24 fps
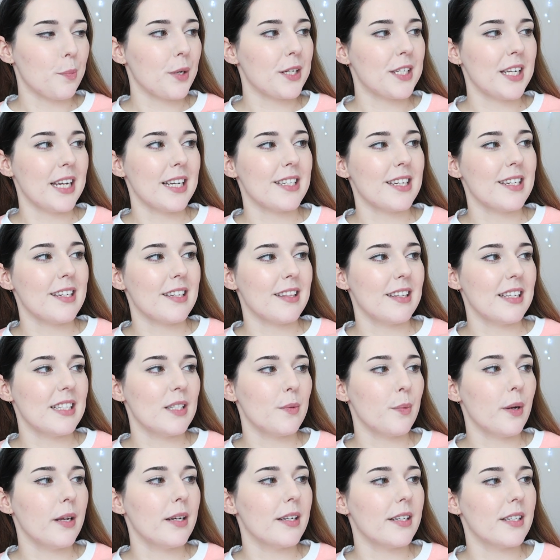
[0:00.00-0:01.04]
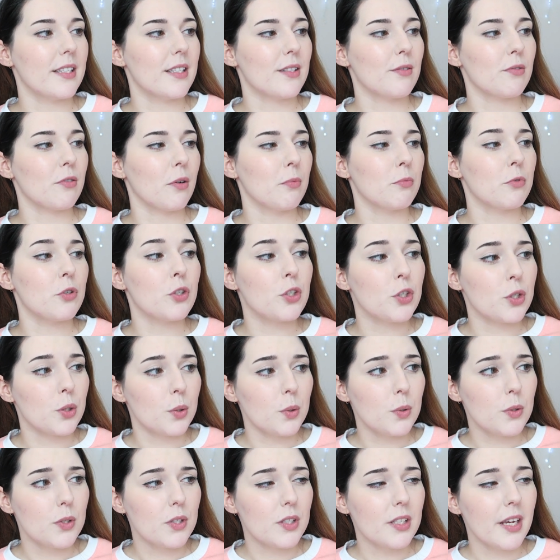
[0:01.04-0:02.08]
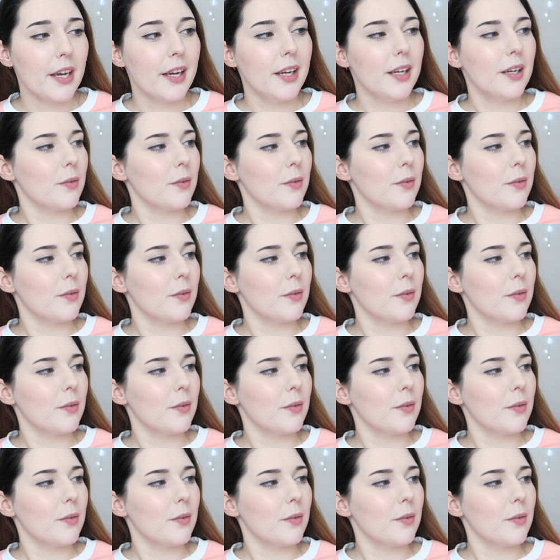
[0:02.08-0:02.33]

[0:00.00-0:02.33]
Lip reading: protectant. This one is from Juice,